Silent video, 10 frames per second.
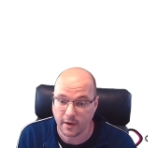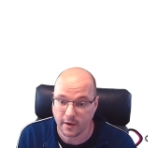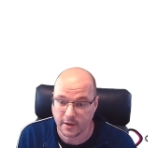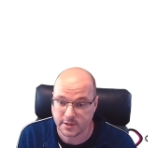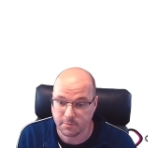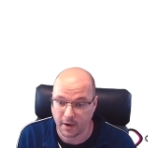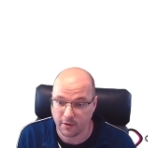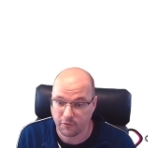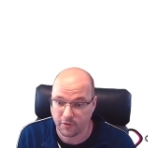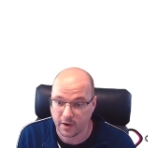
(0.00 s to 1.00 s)
It's by
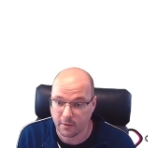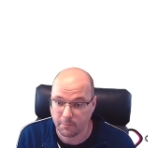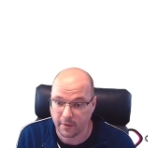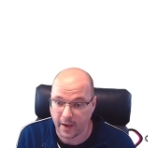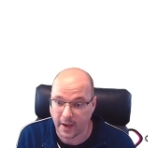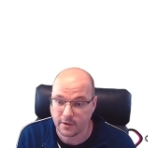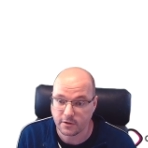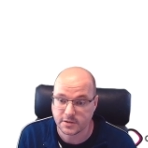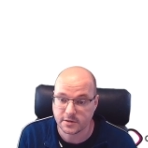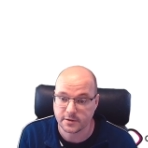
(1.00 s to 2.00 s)
Philip
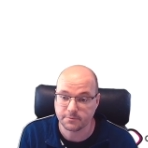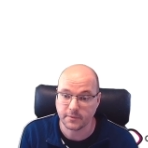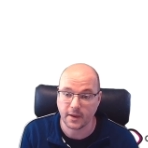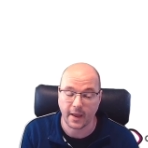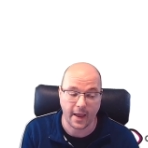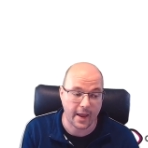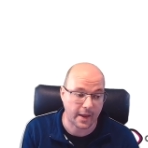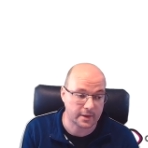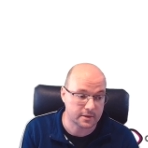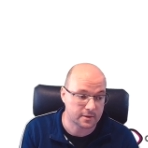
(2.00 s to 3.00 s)
Anderson,
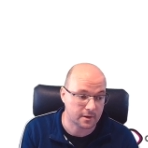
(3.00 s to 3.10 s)
and